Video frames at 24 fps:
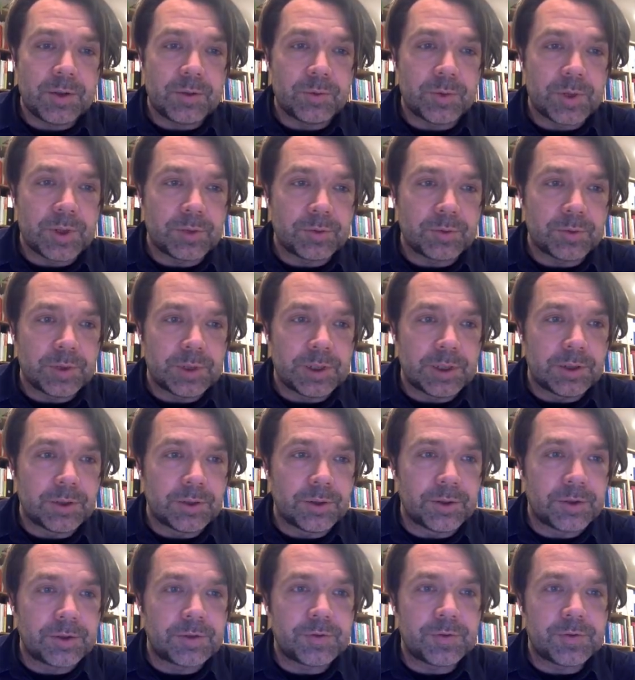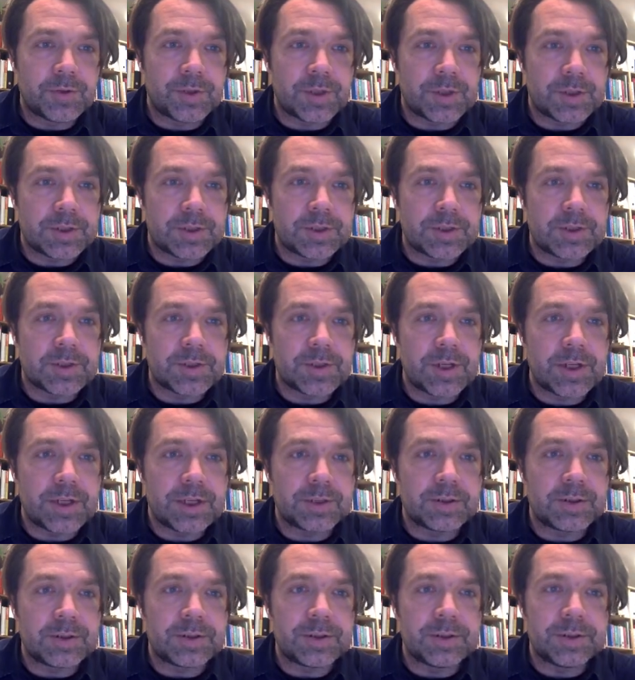when we looked, for instance,
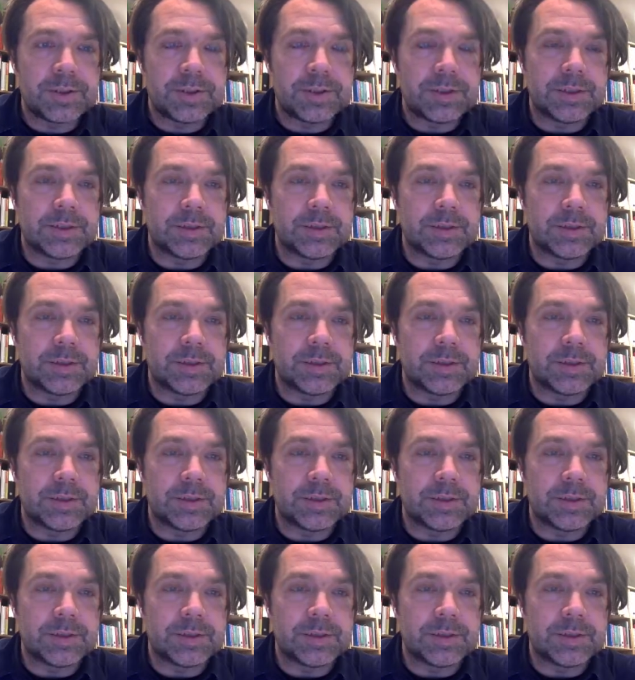at the